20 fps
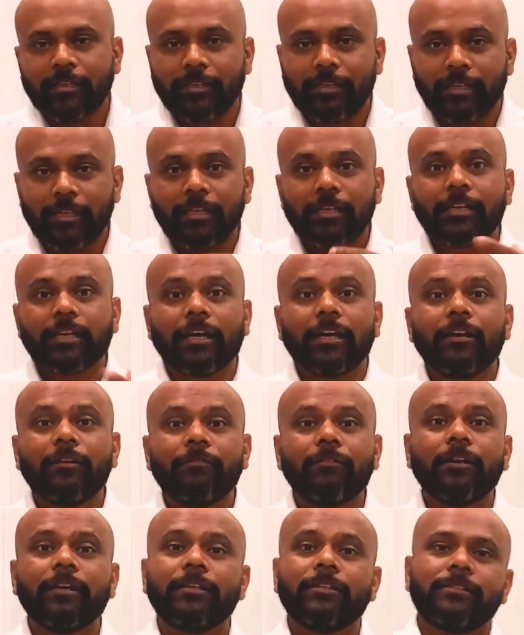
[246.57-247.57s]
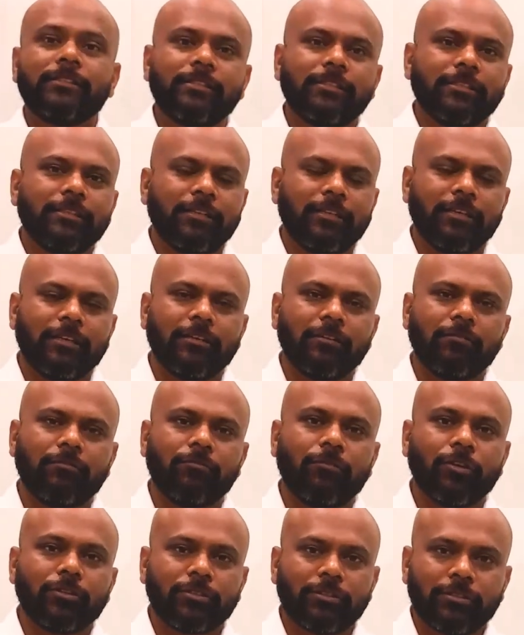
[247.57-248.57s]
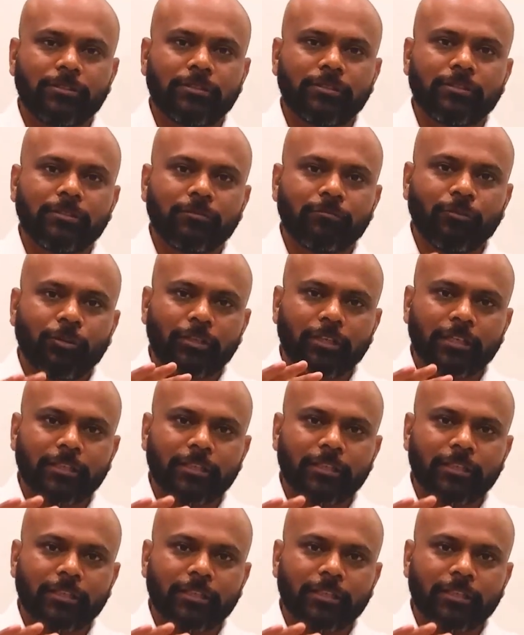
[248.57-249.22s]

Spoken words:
really conveys what